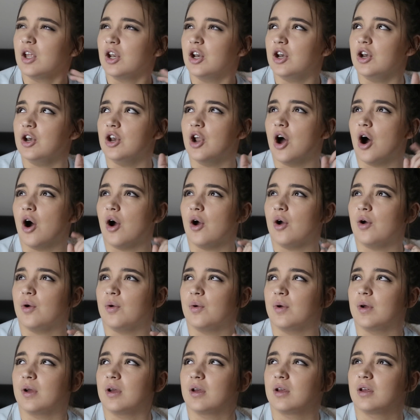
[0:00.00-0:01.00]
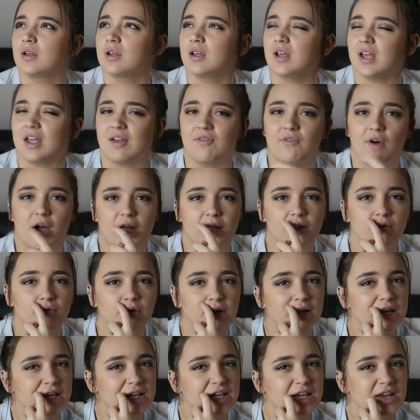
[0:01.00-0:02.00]
know if I can
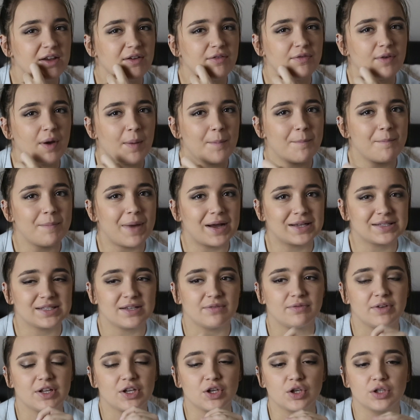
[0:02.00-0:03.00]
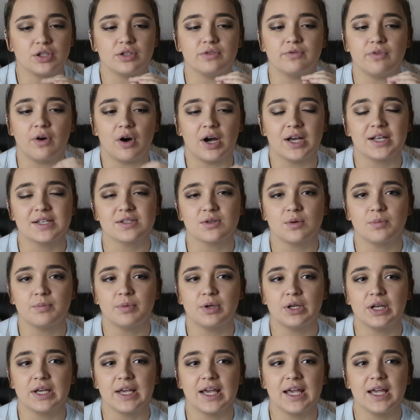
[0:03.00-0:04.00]
really give massively good advice on
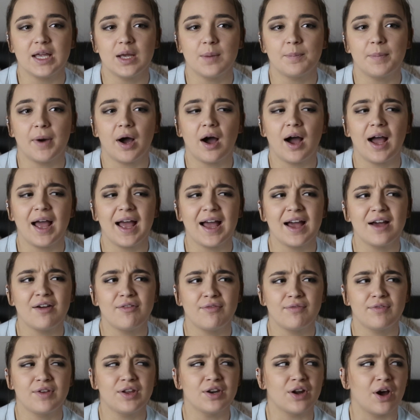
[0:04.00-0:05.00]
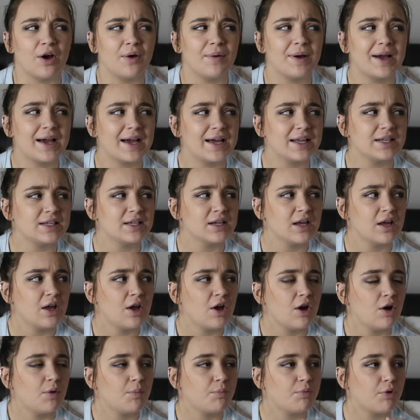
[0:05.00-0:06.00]
bullying, but I have, you know, had
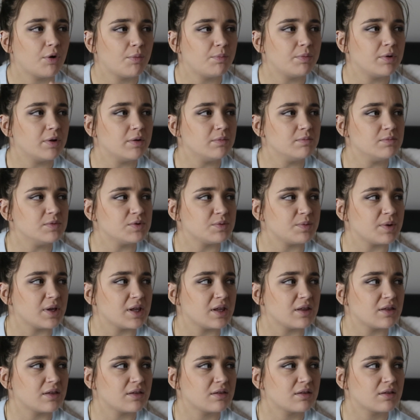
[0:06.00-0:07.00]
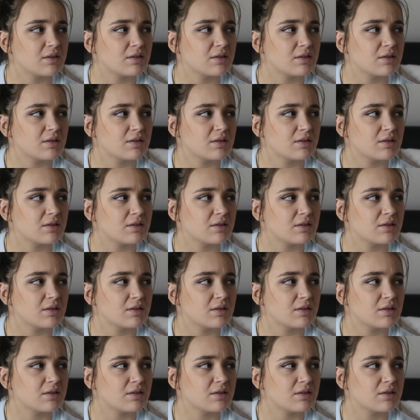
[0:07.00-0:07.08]
problems with